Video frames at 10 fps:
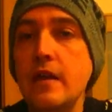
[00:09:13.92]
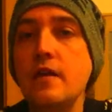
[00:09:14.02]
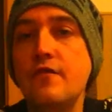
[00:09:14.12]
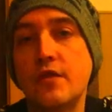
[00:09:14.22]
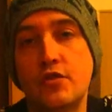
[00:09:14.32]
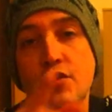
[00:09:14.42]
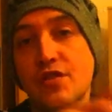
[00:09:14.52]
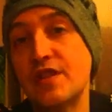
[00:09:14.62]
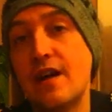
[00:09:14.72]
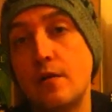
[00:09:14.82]
Even
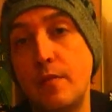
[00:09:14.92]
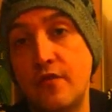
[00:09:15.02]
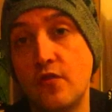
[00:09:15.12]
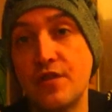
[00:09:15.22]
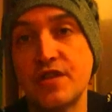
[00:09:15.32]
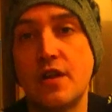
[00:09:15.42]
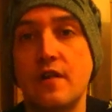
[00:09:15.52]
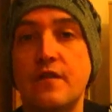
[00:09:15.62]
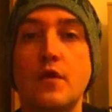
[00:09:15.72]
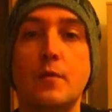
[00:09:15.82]
just now, before I
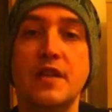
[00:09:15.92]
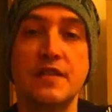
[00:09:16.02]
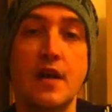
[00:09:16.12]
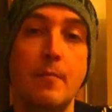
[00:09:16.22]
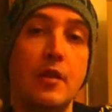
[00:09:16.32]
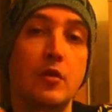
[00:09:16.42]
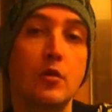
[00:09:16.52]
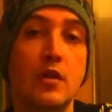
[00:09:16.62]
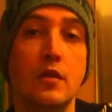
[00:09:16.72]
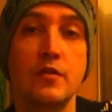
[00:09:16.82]
started filming this, I've been
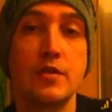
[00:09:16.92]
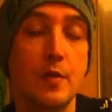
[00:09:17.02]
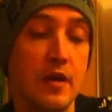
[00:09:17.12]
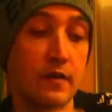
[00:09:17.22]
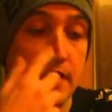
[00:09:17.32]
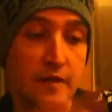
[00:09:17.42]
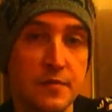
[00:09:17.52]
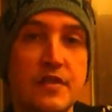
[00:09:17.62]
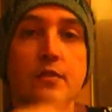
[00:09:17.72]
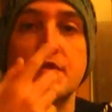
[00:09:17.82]
looking on Twitter and
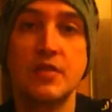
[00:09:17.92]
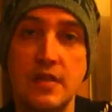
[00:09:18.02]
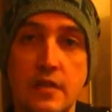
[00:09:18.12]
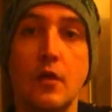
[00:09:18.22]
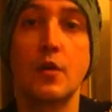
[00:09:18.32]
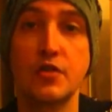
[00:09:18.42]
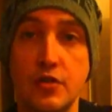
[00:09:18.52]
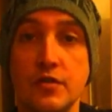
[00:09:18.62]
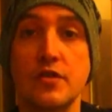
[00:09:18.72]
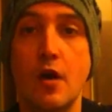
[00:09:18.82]
I'm still seeing the
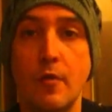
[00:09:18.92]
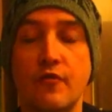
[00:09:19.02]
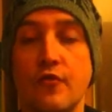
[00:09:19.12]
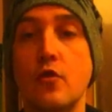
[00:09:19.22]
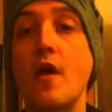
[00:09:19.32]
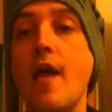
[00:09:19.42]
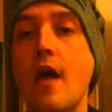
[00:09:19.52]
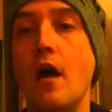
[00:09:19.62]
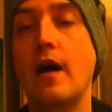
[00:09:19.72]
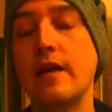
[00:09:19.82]
questions coming through.
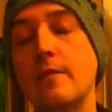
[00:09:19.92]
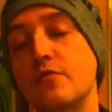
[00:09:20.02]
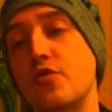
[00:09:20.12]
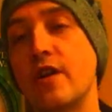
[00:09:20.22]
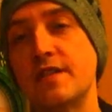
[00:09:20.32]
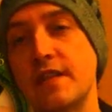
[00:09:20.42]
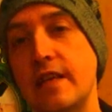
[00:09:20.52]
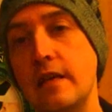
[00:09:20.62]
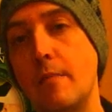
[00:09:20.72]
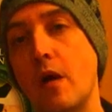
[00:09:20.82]
I am trying to
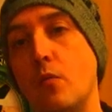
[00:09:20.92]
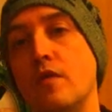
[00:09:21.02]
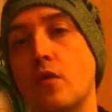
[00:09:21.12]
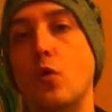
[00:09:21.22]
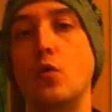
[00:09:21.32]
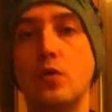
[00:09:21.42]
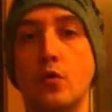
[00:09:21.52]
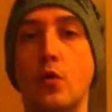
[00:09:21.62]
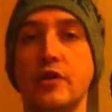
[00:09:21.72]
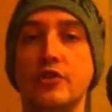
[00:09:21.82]
keep up with all
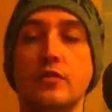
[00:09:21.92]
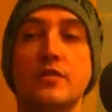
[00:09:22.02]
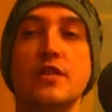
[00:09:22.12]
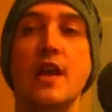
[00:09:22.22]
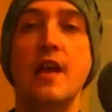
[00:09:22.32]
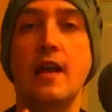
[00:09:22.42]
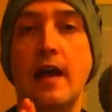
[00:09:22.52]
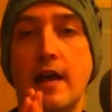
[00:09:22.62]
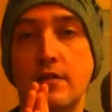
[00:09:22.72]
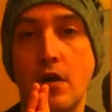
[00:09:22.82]
your questions,
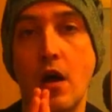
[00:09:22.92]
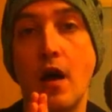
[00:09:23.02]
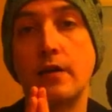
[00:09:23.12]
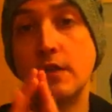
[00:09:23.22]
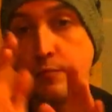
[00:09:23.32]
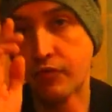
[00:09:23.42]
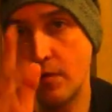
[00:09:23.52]
and I did